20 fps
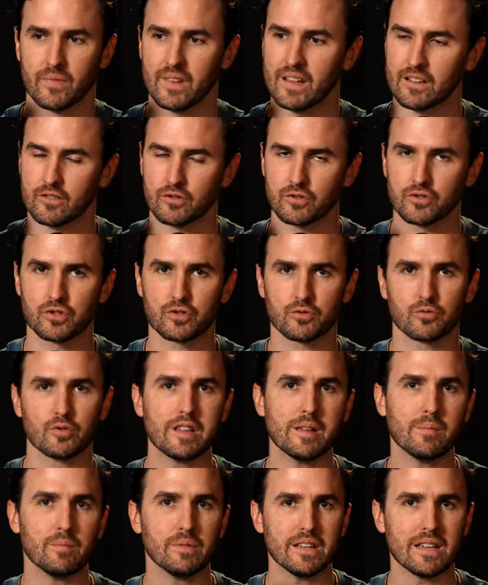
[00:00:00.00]

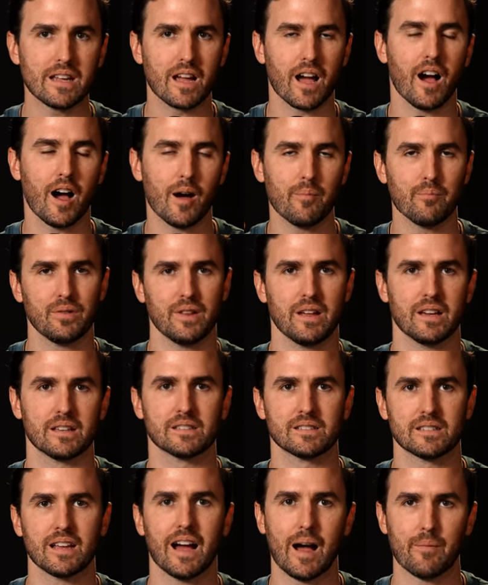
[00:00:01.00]
extremely
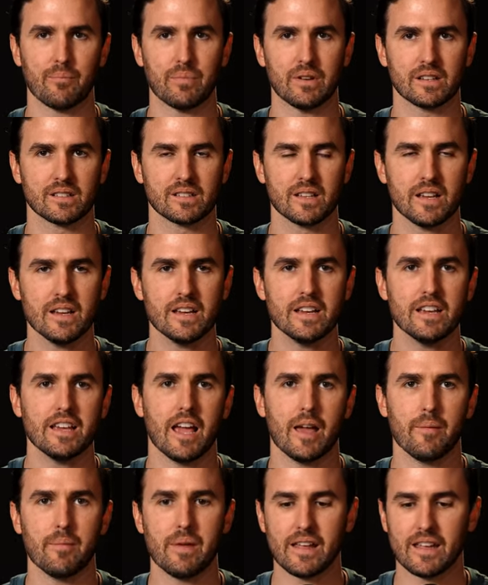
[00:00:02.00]
complex topics
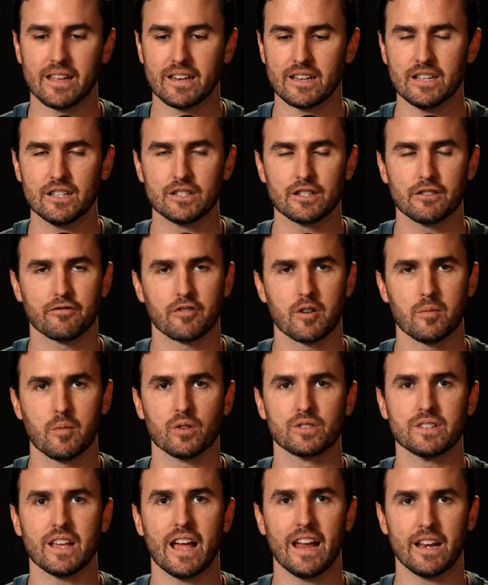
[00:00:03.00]
and make it easy for
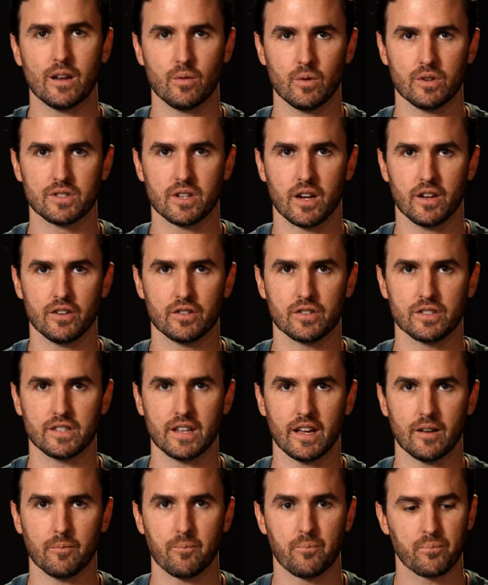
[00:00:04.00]
almost anyone to
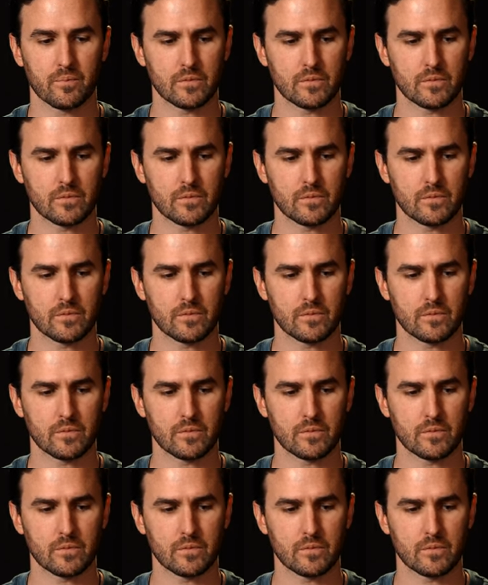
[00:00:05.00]
understand.